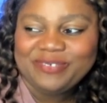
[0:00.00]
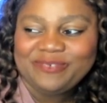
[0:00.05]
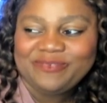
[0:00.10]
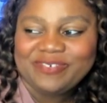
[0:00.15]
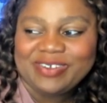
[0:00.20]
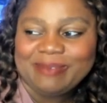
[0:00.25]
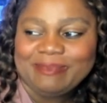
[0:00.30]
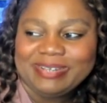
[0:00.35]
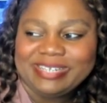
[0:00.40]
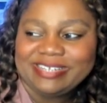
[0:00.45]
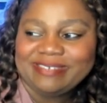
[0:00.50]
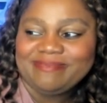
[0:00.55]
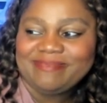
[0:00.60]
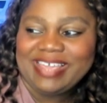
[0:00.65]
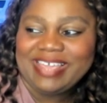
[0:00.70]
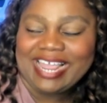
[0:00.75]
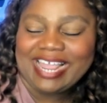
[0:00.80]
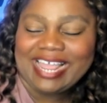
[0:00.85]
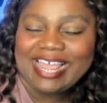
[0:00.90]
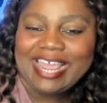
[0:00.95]
from to
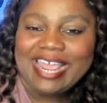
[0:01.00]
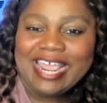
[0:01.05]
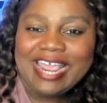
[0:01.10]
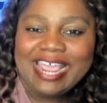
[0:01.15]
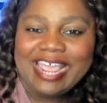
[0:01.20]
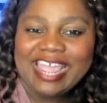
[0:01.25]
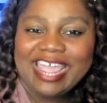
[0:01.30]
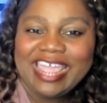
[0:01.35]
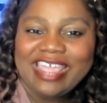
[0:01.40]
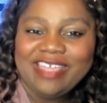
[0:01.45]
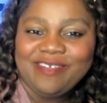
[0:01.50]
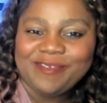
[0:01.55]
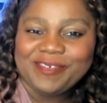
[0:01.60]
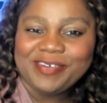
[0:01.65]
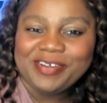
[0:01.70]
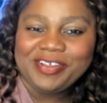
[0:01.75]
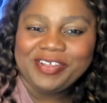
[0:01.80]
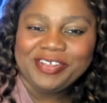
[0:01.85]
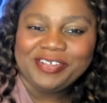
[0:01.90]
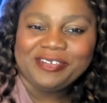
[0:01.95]
make a
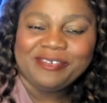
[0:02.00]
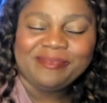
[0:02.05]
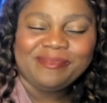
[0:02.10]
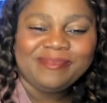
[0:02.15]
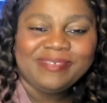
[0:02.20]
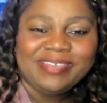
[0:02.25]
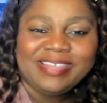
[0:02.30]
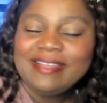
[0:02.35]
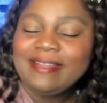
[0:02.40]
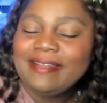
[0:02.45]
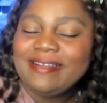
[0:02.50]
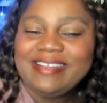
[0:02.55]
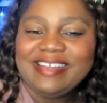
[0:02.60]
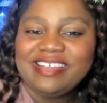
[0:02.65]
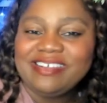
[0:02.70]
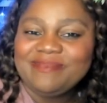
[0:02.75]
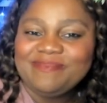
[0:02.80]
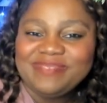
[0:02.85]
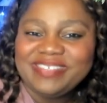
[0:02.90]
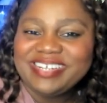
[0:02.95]
room.
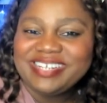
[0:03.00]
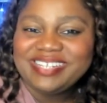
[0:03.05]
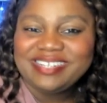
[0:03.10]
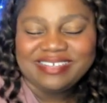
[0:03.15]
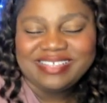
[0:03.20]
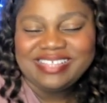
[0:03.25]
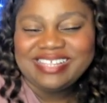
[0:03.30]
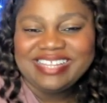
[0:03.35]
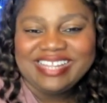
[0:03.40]
Nope, there's nothing